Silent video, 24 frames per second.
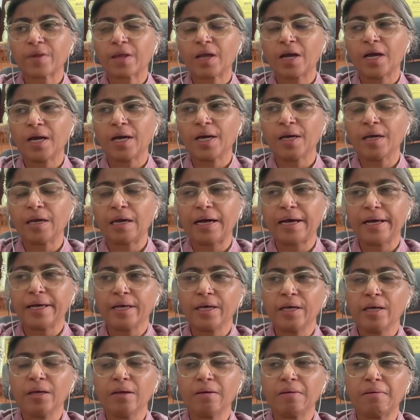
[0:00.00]

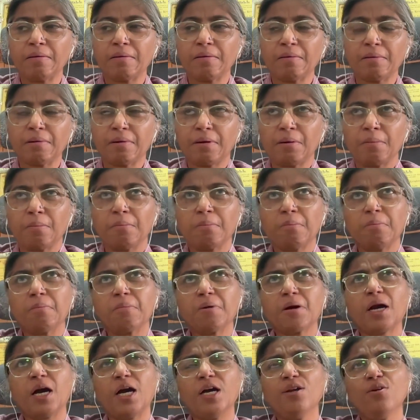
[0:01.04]
I
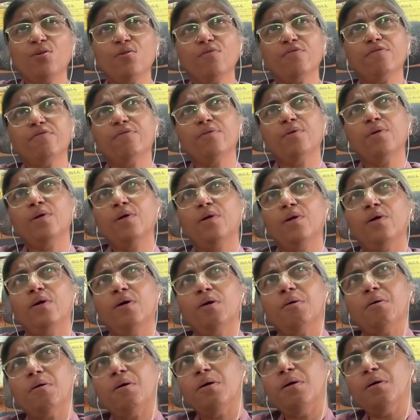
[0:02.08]
kind of
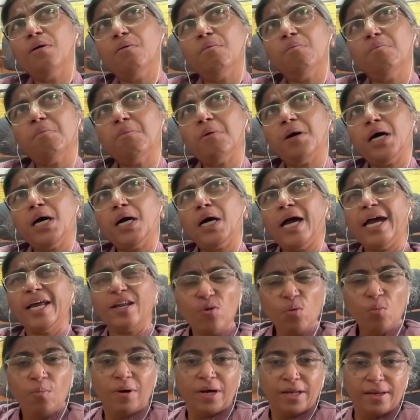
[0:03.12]
had
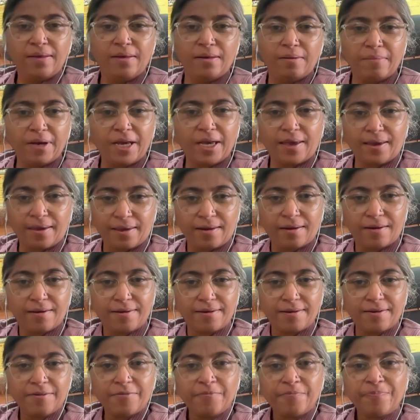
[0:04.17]
no money in my hand.
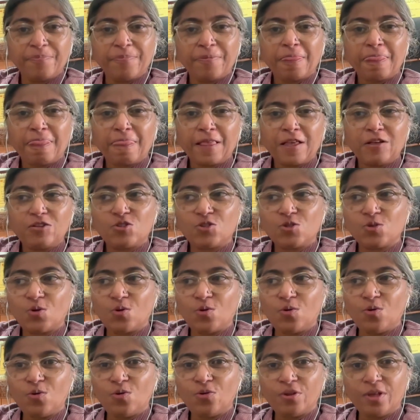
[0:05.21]

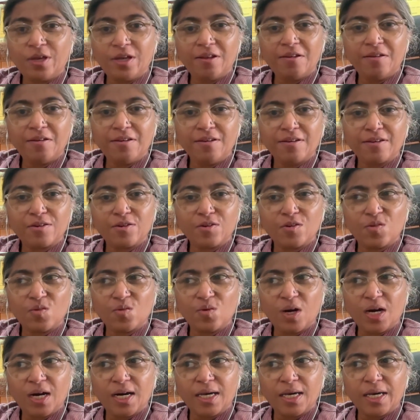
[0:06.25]
So then,
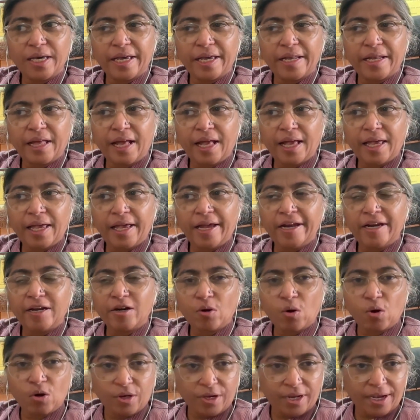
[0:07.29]
I
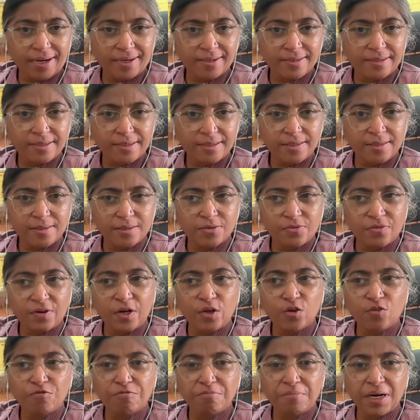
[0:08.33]
had contacted this
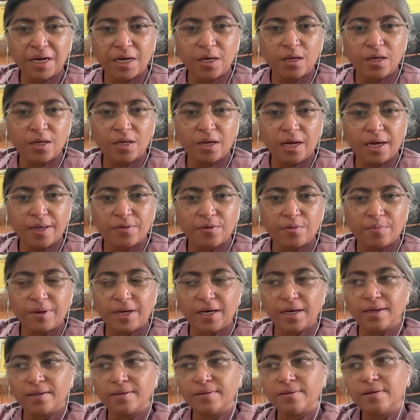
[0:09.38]
friend of mine in
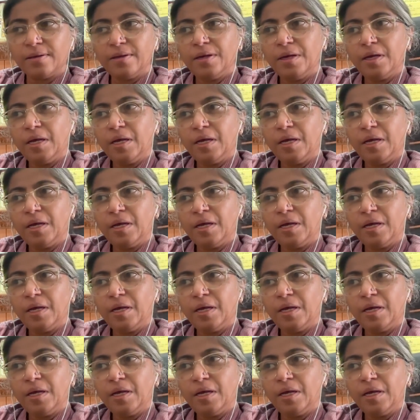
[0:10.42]
Hyderabad.